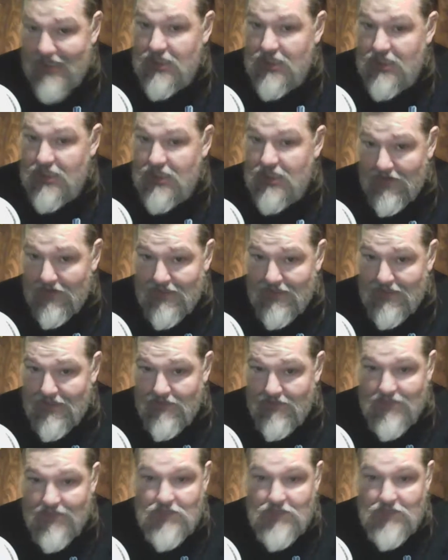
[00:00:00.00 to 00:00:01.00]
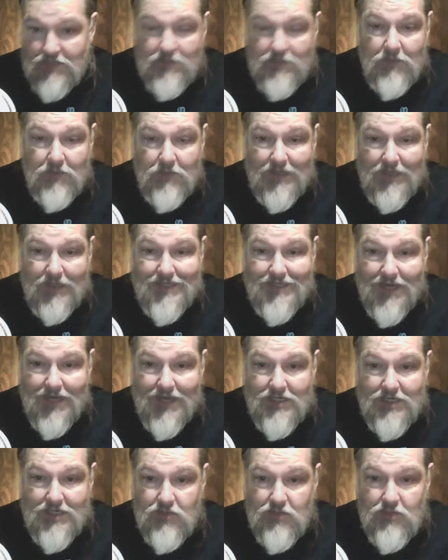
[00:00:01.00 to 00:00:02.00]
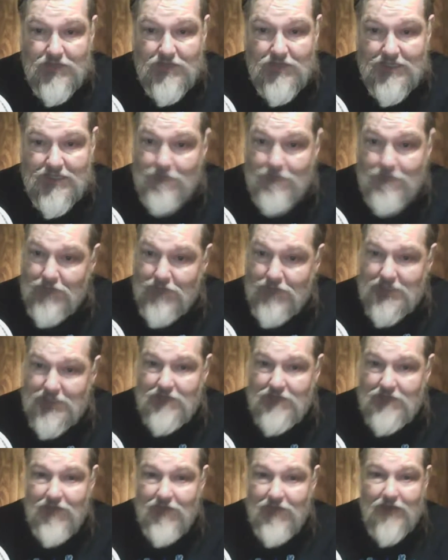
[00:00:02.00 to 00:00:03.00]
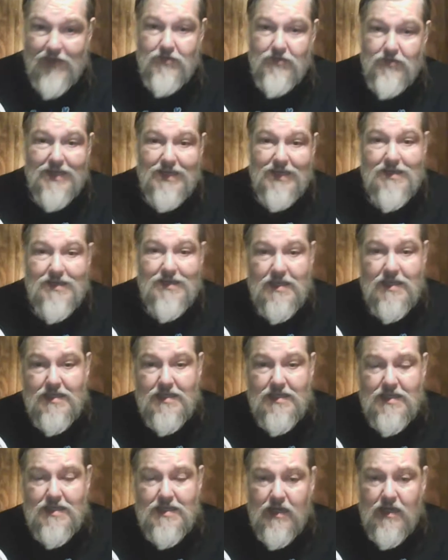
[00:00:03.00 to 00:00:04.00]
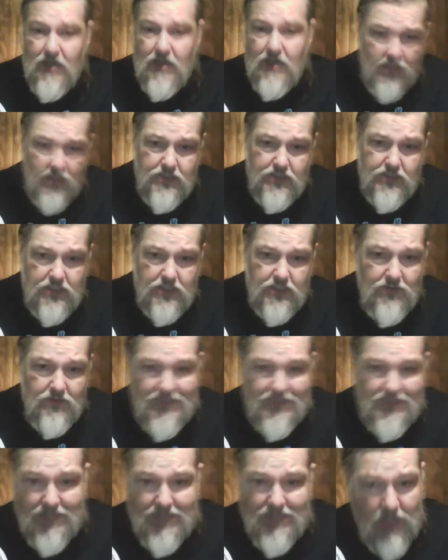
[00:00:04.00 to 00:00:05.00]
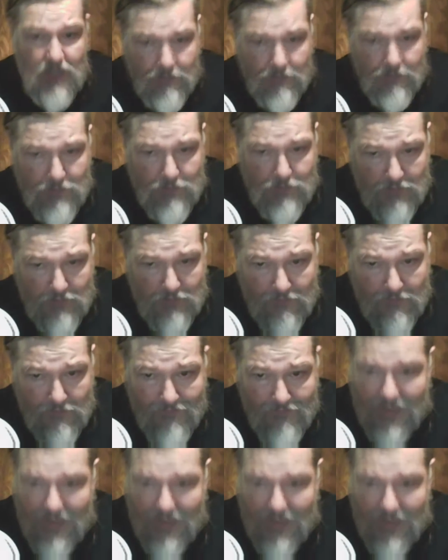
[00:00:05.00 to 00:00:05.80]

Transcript: Sharing the division with the White Sox, Twins, and Pitching Factory Indians also isn't optimal.